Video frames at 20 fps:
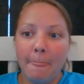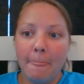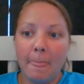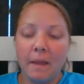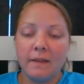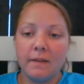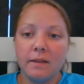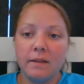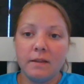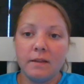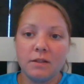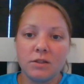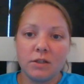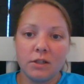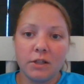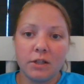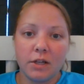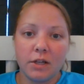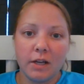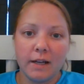And then the
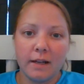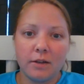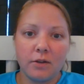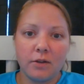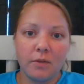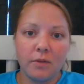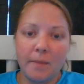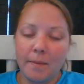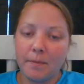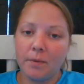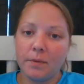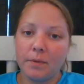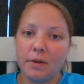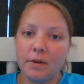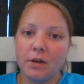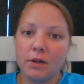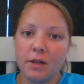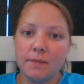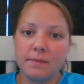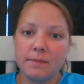starter kit, I don't remember what
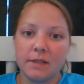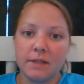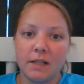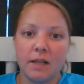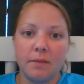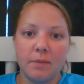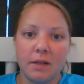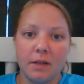all comes in it,